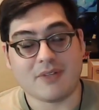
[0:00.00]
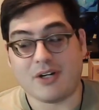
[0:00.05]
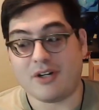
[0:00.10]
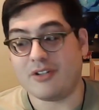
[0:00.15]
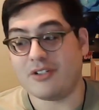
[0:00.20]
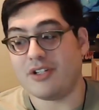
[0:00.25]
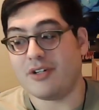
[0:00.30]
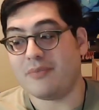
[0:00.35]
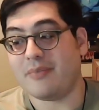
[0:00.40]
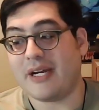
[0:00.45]

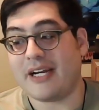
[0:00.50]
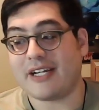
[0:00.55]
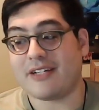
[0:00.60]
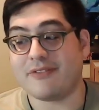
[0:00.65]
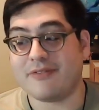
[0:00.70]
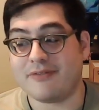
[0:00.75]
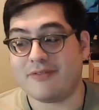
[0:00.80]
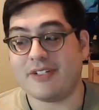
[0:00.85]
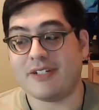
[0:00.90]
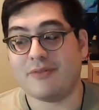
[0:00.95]
Although
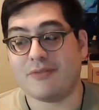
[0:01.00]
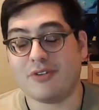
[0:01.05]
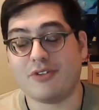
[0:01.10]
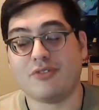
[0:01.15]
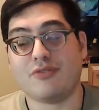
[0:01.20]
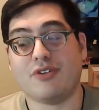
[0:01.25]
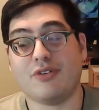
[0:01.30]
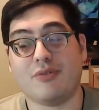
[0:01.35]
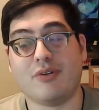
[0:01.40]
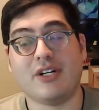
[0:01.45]
back in
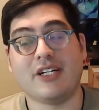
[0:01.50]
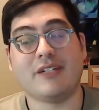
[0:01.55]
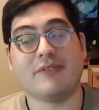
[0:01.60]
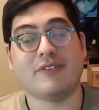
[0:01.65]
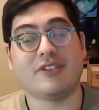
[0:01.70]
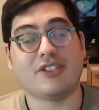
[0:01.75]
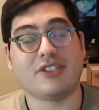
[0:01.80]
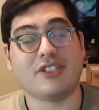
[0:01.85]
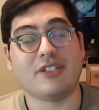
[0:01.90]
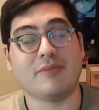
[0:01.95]
World War I, it
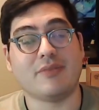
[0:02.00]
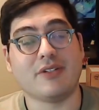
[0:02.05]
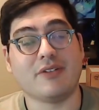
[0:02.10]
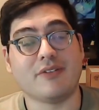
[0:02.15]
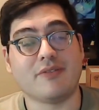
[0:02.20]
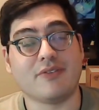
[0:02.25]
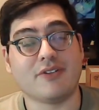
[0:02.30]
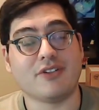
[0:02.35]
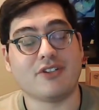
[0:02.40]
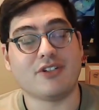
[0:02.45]
was just simply
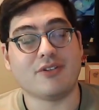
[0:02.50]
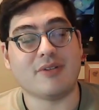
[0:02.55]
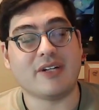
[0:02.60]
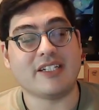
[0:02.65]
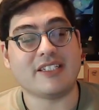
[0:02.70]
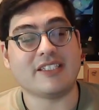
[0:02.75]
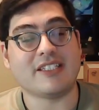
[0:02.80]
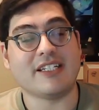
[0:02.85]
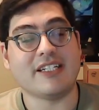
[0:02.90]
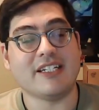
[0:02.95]
referred to
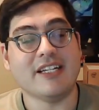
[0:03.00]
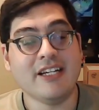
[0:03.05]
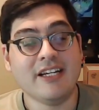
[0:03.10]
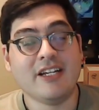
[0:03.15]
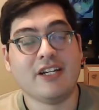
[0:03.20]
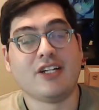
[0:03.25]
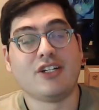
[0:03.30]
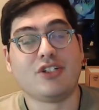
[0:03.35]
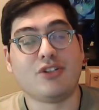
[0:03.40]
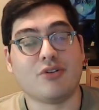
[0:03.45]
as the
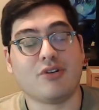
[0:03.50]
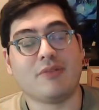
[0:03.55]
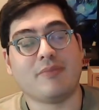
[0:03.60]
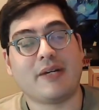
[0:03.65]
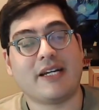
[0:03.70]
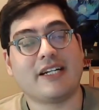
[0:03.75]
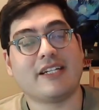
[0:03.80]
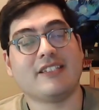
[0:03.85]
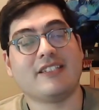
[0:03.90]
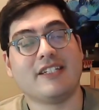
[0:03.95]
short
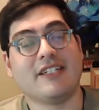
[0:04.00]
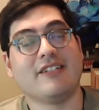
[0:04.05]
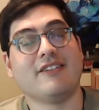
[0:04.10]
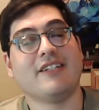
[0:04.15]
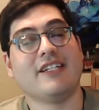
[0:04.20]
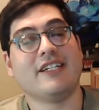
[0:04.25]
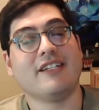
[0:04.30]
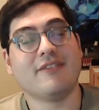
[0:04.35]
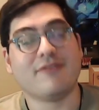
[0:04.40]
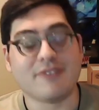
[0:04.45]
magazine
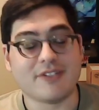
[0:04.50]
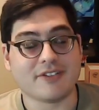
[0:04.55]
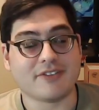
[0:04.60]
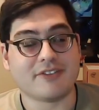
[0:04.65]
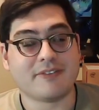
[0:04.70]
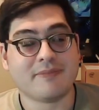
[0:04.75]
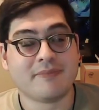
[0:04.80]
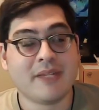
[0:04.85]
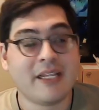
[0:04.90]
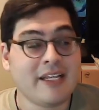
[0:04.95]
Lee Enfield.